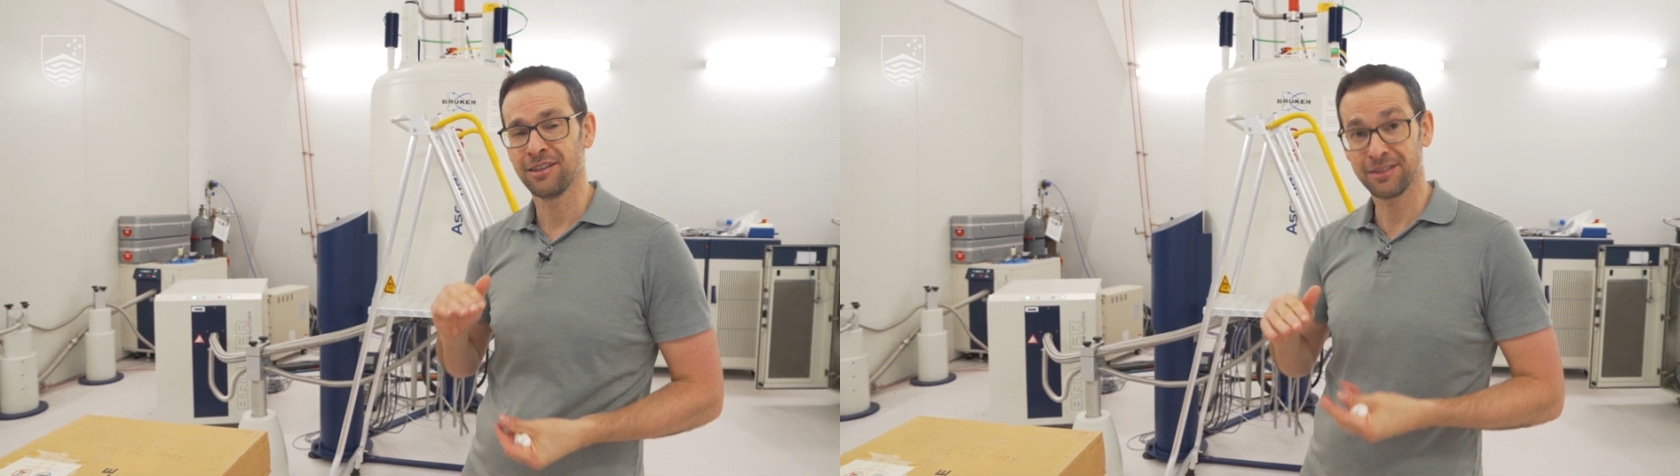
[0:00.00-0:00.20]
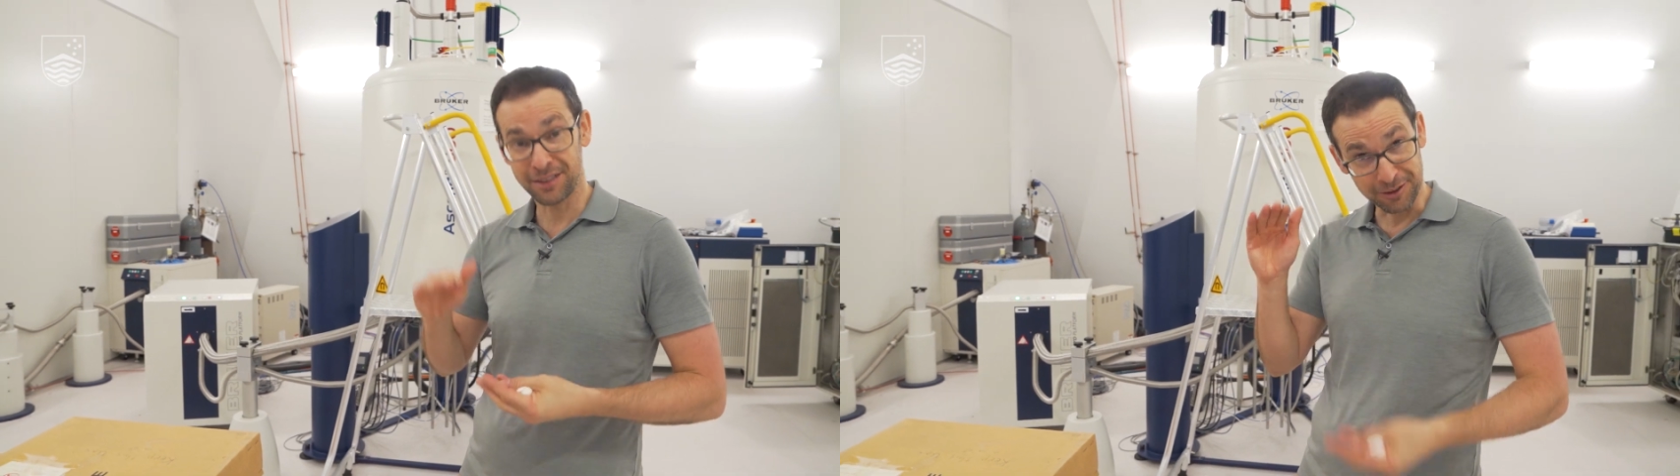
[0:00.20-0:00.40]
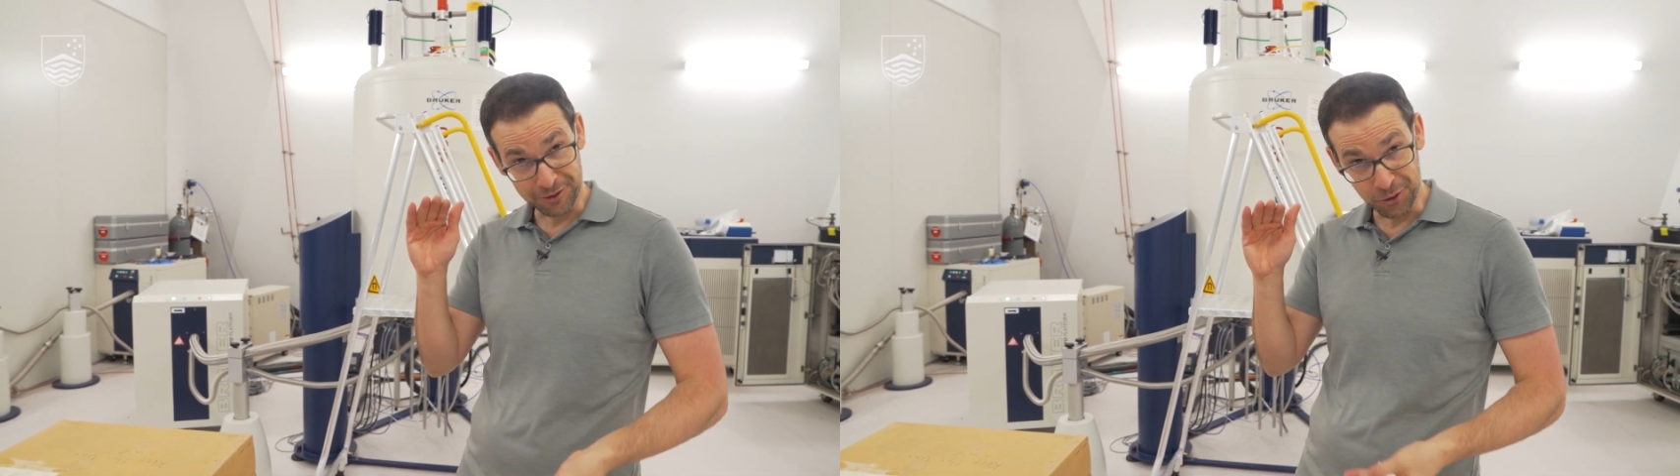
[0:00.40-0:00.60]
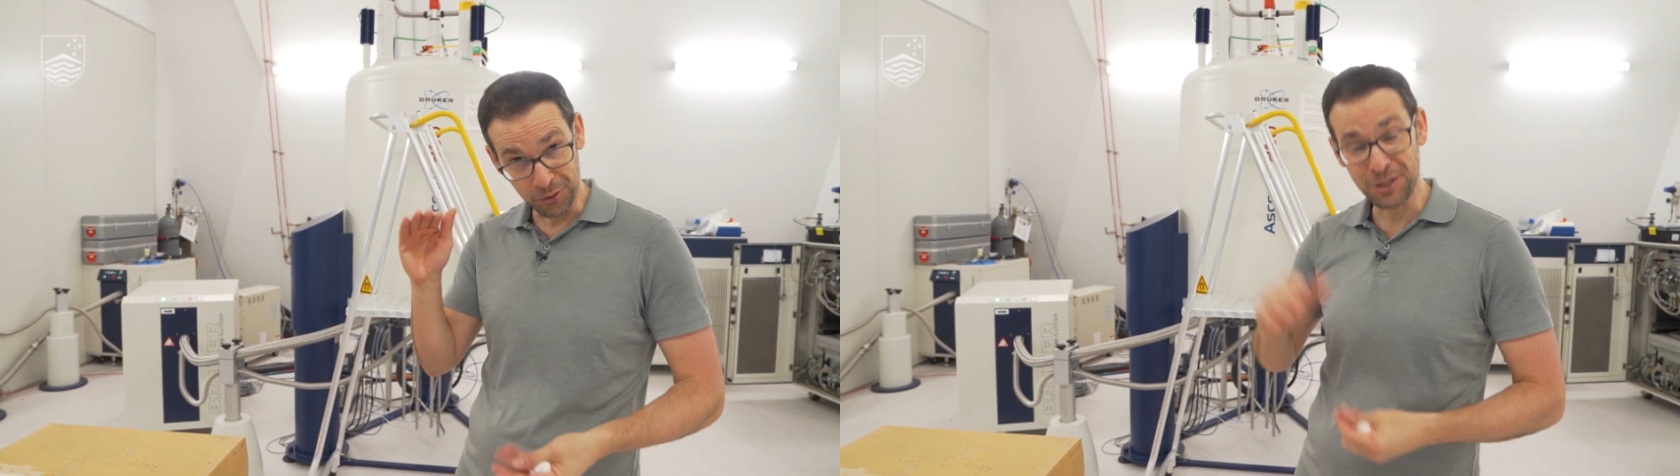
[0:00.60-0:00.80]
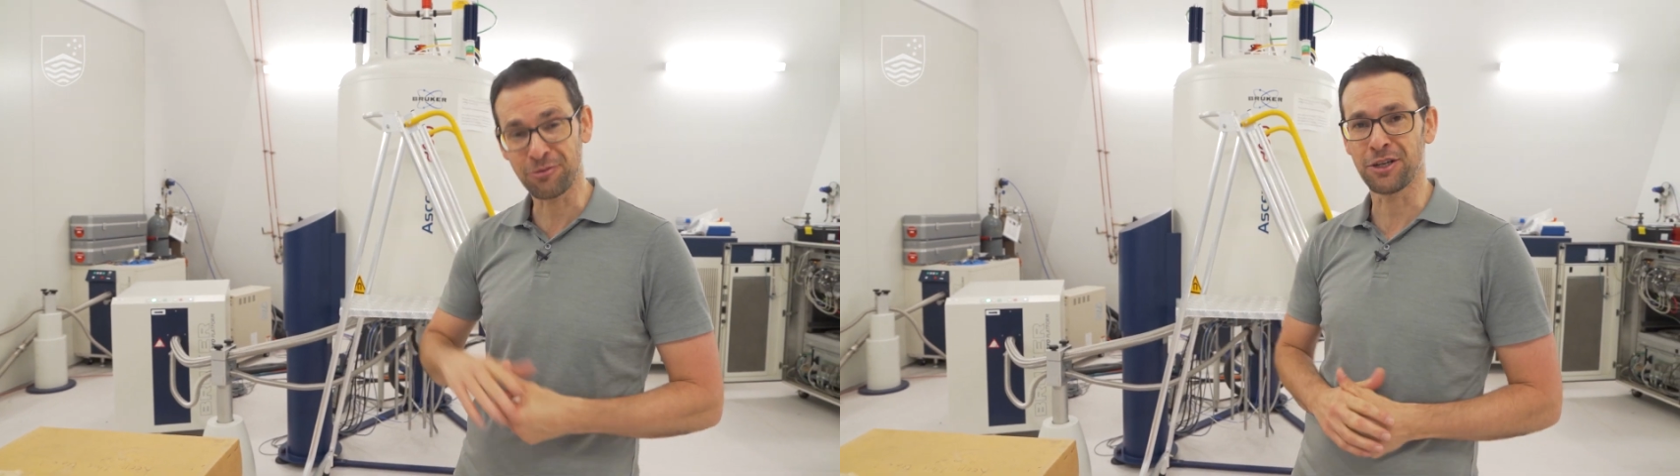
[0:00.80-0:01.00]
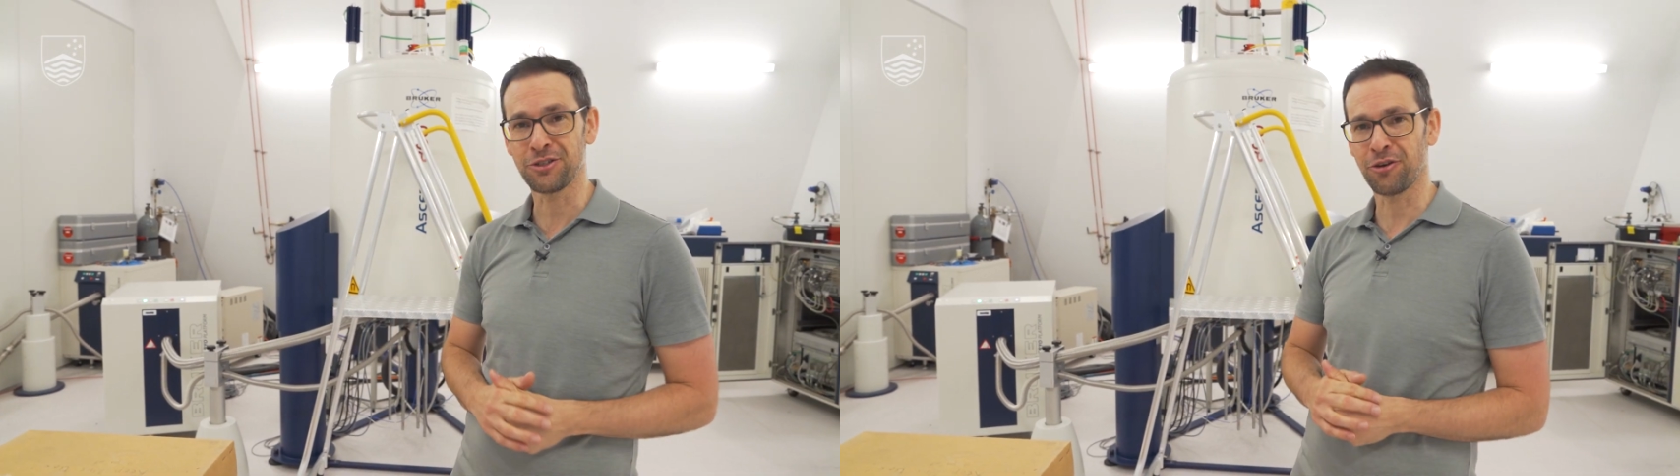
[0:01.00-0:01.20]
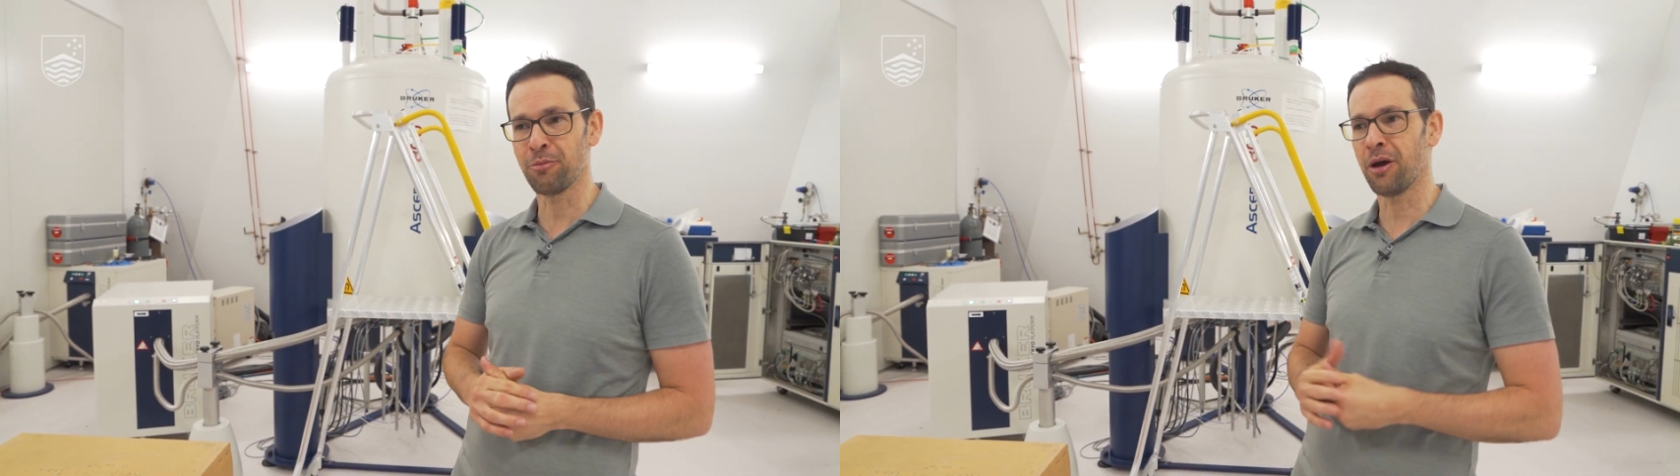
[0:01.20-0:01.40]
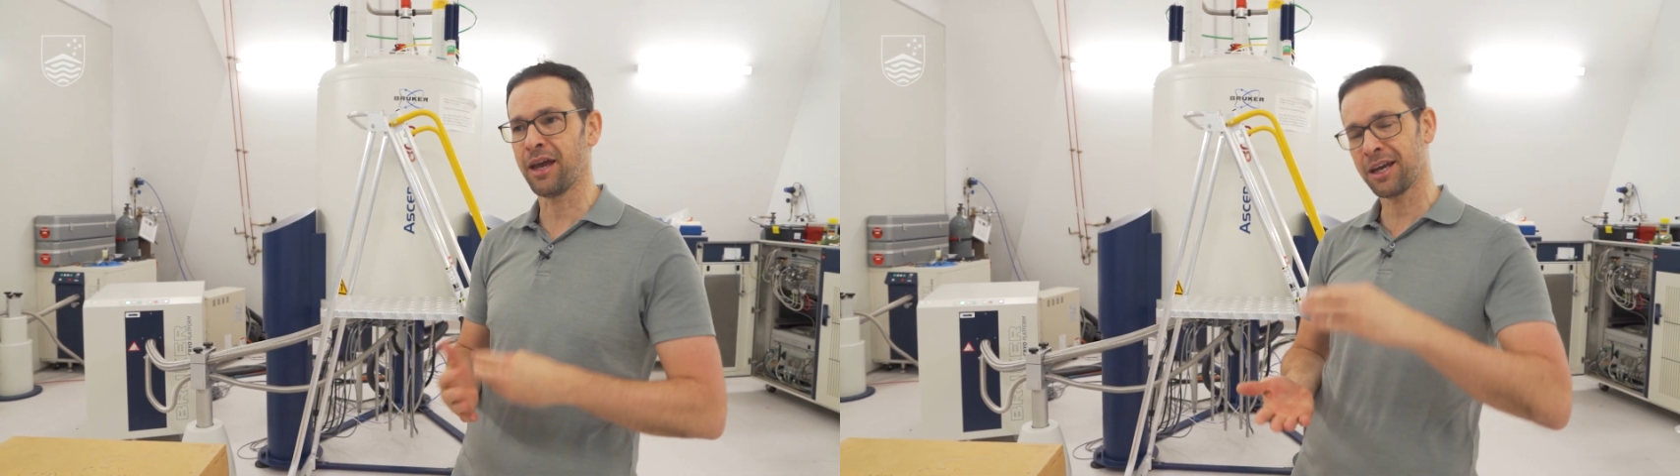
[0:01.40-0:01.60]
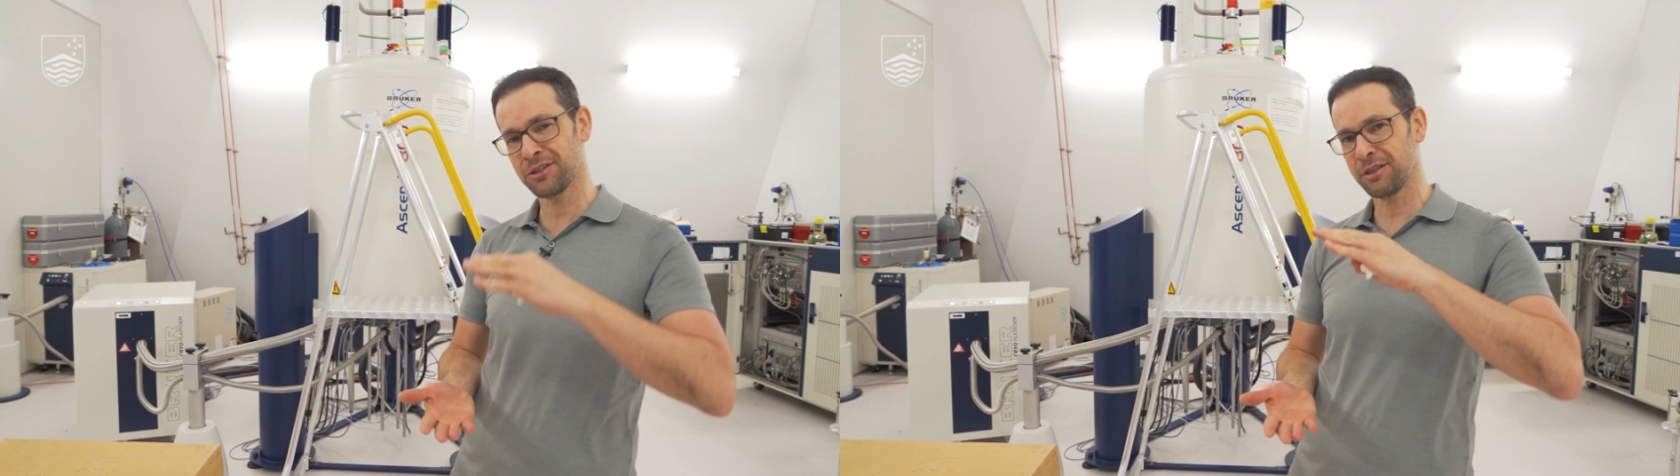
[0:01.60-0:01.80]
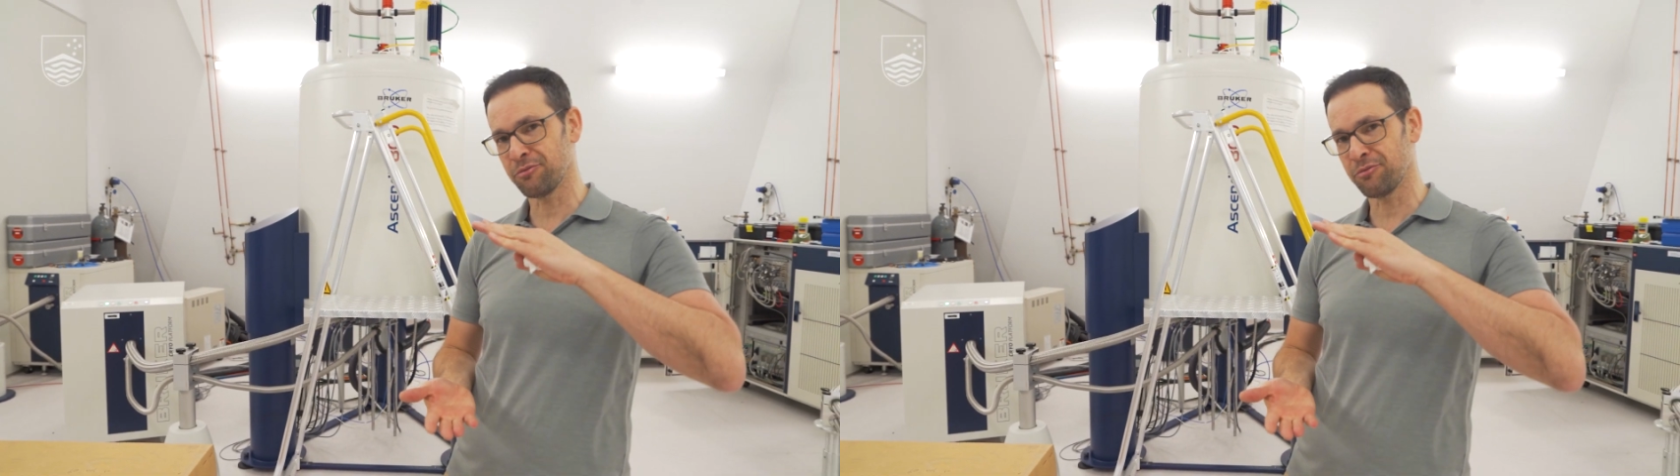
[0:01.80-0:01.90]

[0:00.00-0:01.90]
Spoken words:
signal to noise ratio by actually